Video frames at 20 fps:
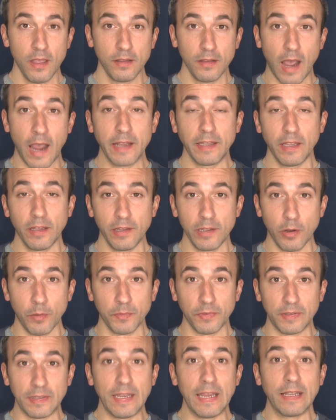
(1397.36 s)
ideally, you
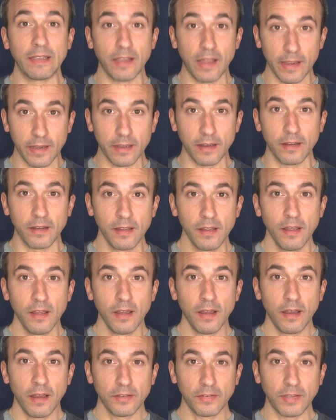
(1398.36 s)
almost need like a
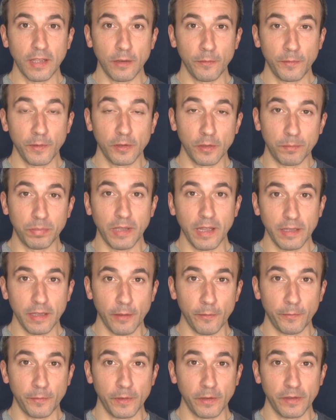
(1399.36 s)
center field to play
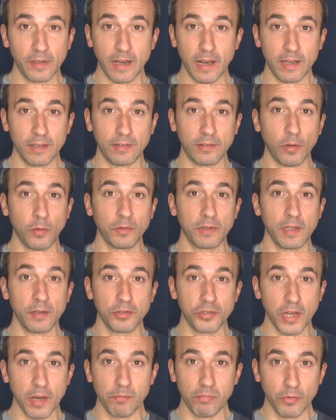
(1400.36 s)
left field, and I just don't think
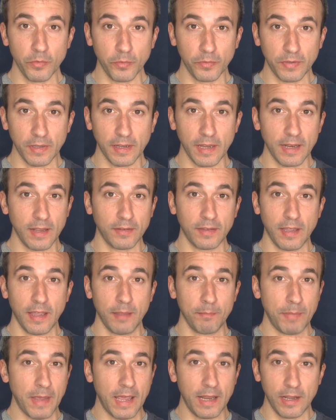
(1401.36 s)
Jay Bruce, and has a
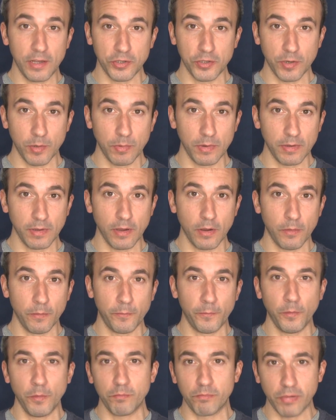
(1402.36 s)
bad history with
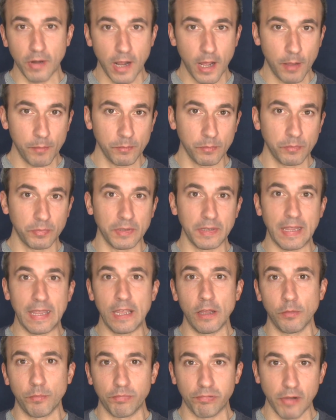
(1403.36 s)
foot problems and
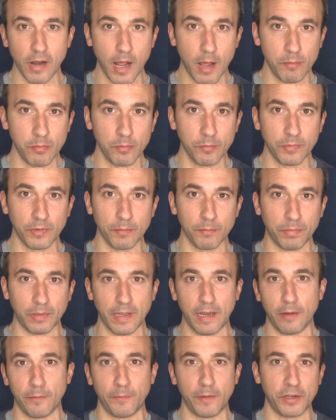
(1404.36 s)
heel problems and
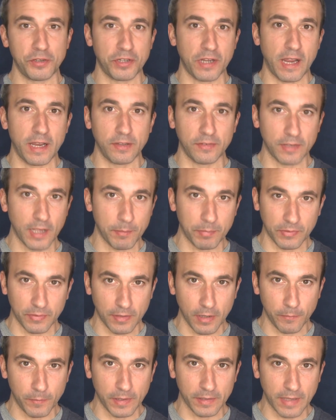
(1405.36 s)
plantar fasciitis type of
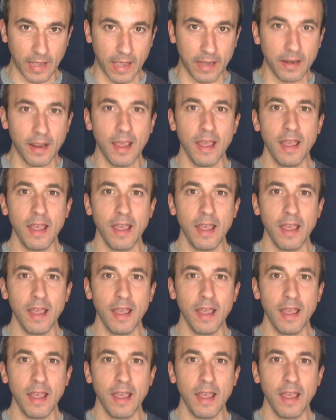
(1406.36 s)
stuff like that.